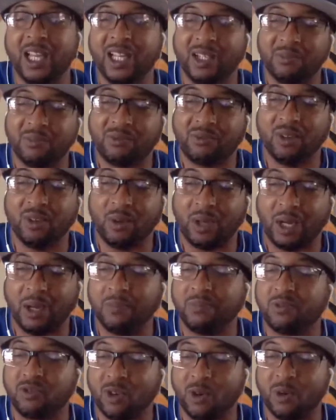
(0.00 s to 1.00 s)
and I'm
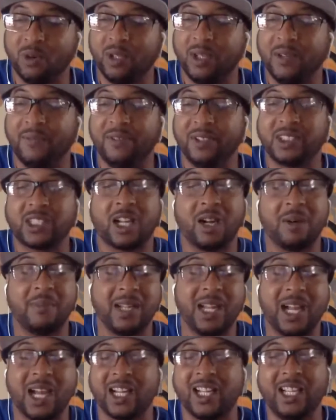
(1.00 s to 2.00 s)
throwing, if it's
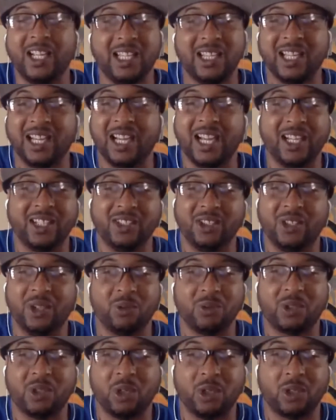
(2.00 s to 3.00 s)
coming out of either end,
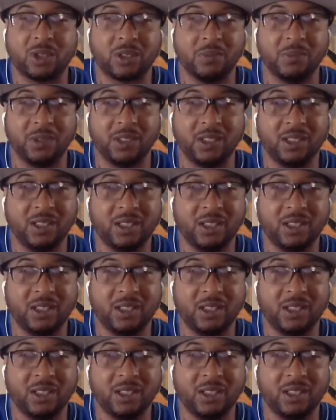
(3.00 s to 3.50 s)
don't talk to me.